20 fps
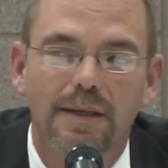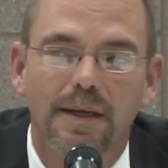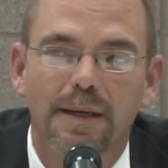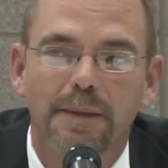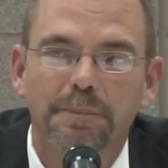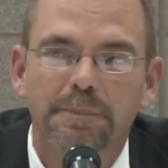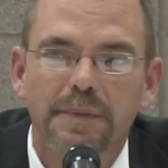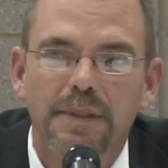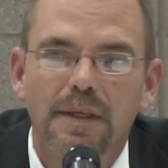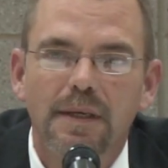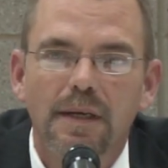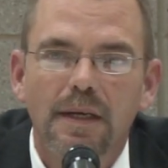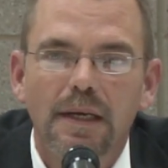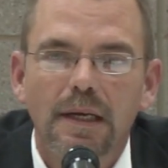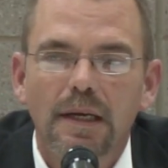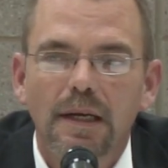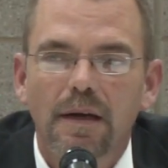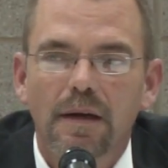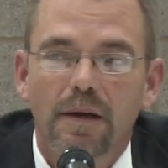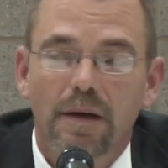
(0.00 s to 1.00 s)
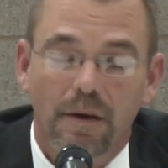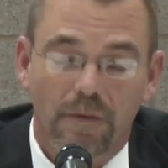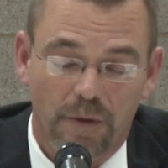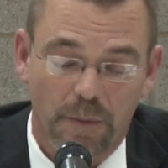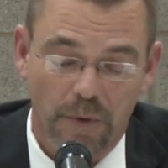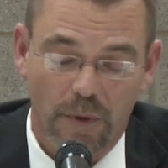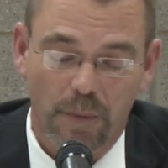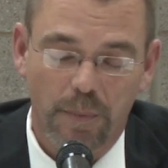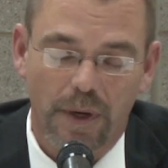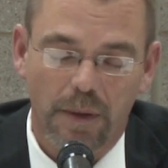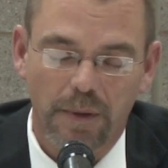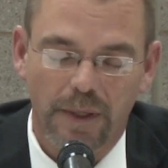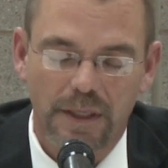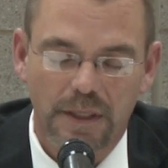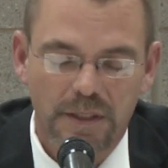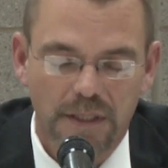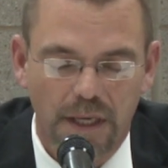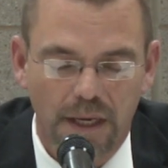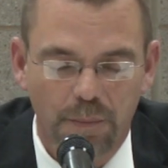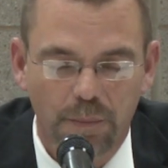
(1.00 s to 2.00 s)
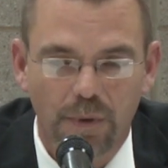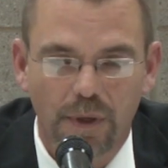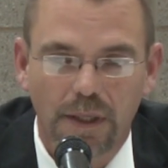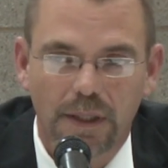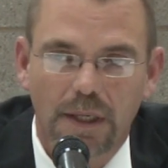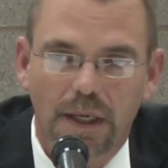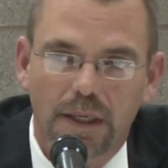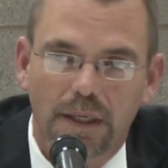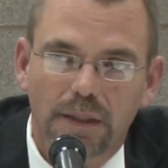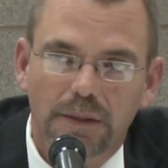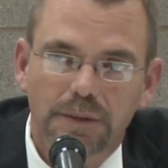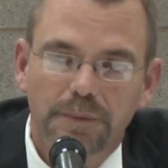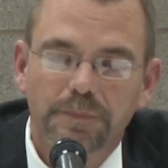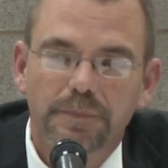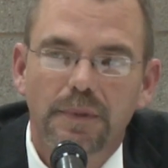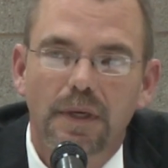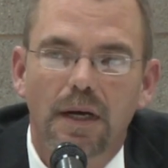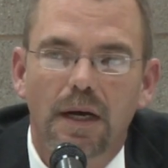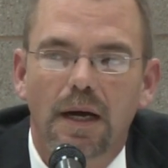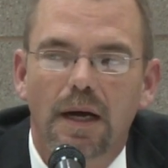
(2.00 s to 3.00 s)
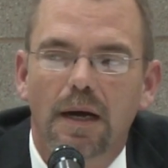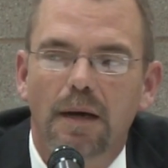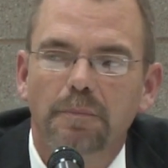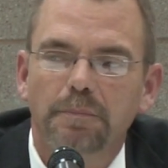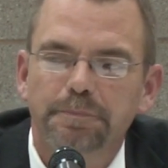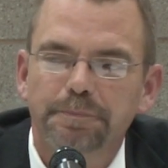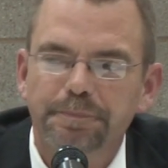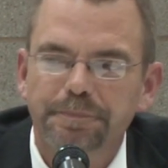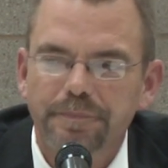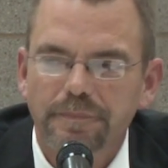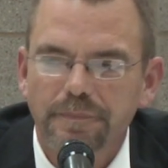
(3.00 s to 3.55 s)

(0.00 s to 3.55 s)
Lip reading: time, from a Republican standpoint, that is. I